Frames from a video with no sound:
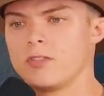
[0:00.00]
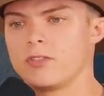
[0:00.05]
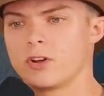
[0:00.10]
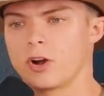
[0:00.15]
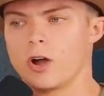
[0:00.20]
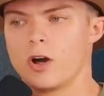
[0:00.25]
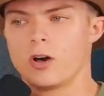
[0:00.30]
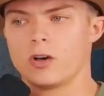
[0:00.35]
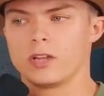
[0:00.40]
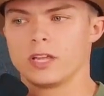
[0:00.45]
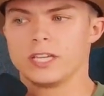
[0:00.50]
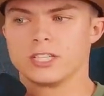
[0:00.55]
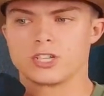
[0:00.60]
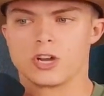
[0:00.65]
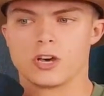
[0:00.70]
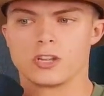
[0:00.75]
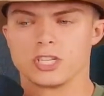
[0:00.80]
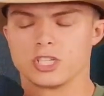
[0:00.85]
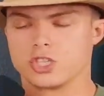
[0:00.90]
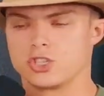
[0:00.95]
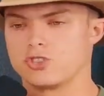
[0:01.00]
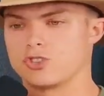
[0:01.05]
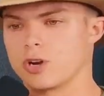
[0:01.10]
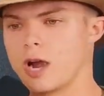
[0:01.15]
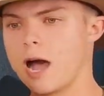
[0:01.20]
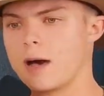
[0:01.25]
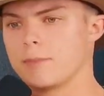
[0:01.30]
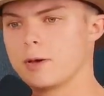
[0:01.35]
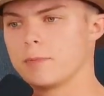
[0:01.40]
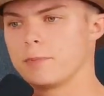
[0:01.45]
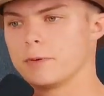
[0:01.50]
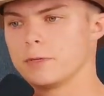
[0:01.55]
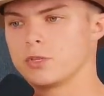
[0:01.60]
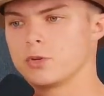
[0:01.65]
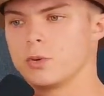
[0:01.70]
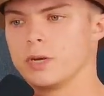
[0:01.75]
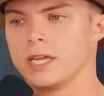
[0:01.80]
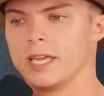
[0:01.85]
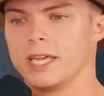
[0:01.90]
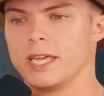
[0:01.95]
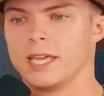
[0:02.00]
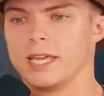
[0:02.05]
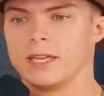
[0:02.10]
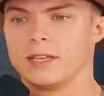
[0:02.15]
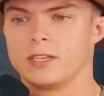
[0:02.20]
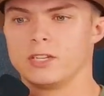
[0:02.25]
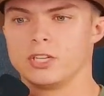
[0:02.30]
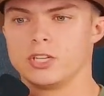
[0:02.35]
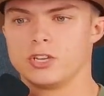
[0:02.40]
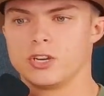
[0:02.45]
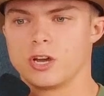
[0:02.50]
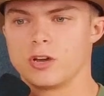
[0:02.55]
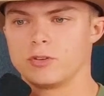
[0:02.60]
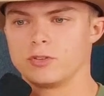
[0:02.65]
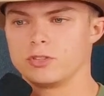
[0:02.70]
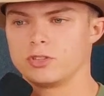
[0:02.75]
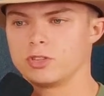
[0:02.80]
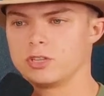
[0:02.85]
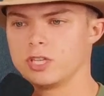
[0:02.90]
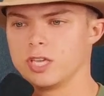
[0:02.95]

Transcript: they're all, it's all this drama between, you know,